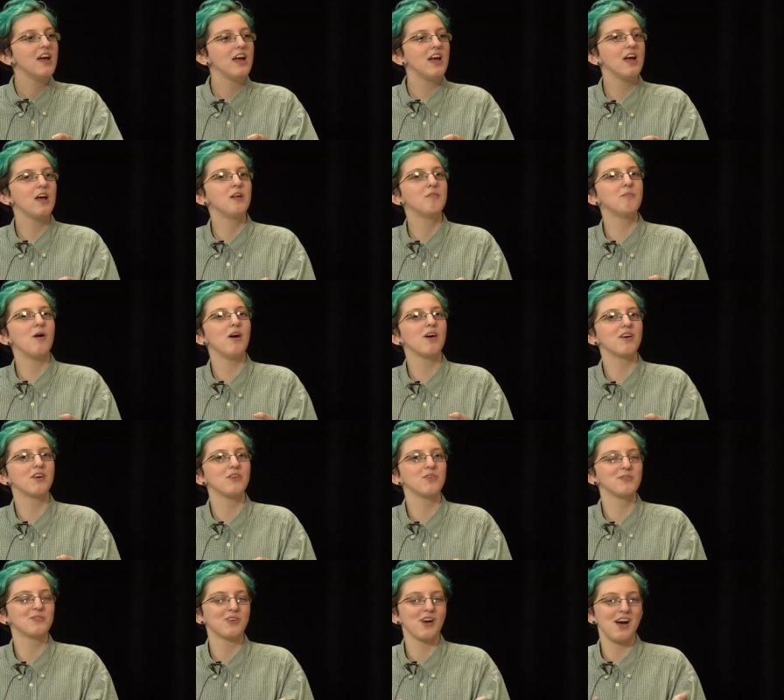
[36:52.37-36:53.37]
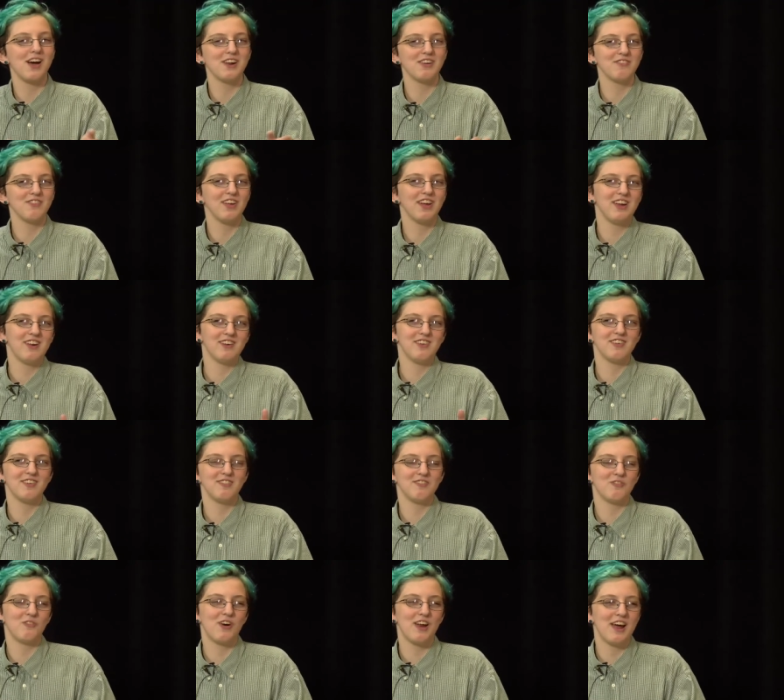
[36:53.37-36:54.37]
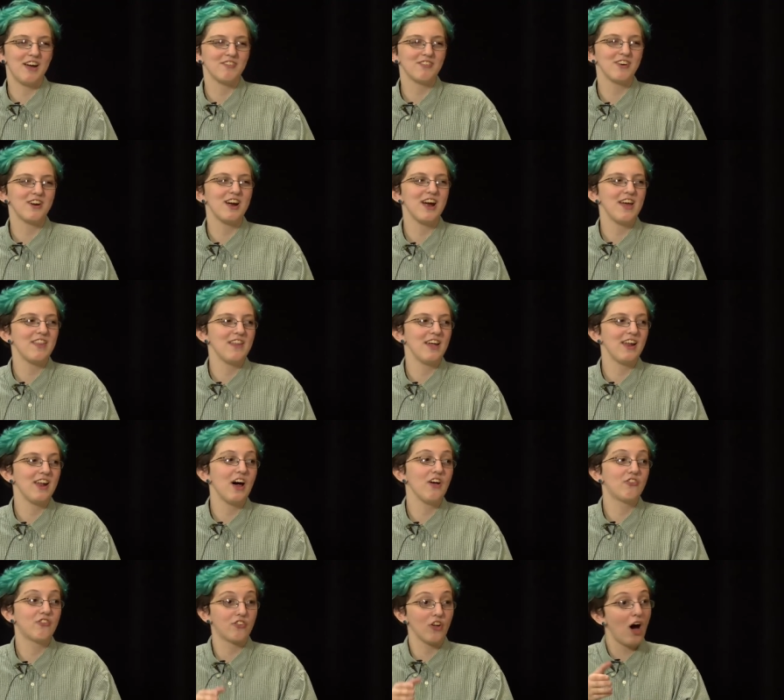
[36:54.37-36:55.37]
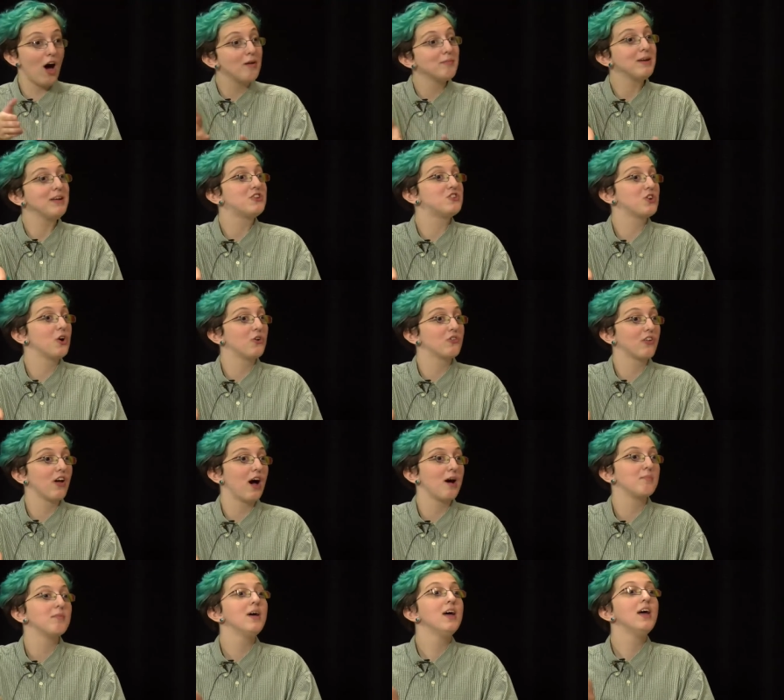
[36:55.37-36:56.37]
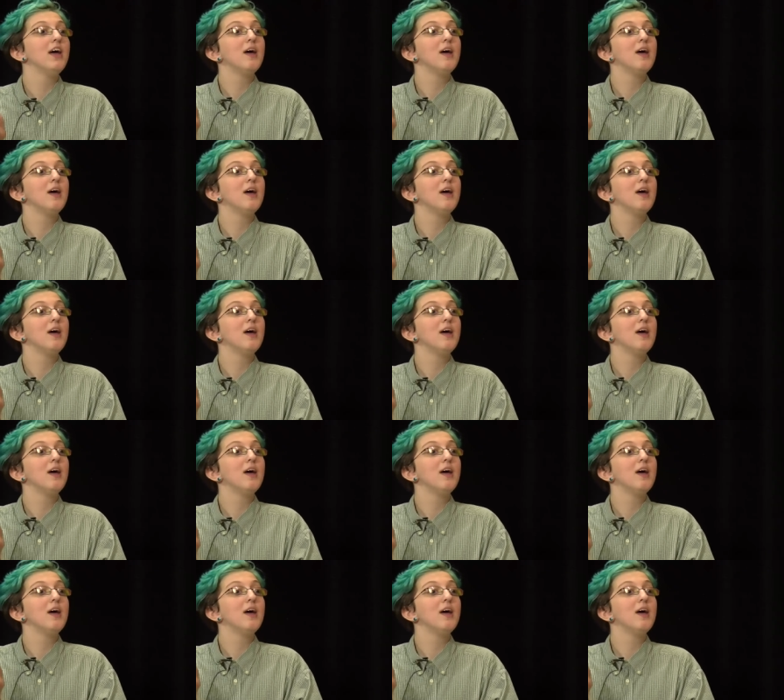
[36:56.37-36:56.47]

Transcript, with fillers: And Mako's kind of like whatever, ooh, and then Asami shows up.